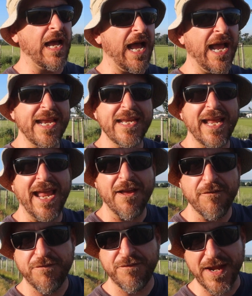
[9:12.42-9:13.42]
I
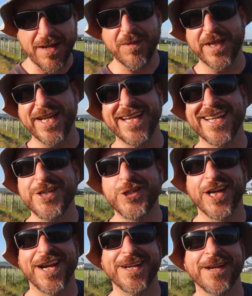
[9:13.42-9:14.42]
have family in
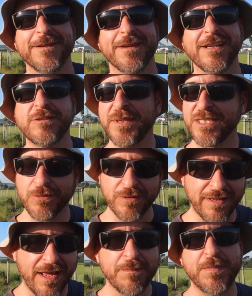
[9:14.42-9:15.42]
China. I speak to a
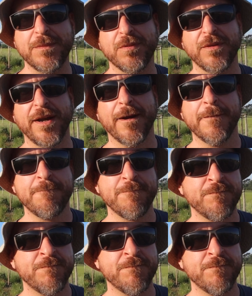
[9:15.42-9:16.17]
lot of people there.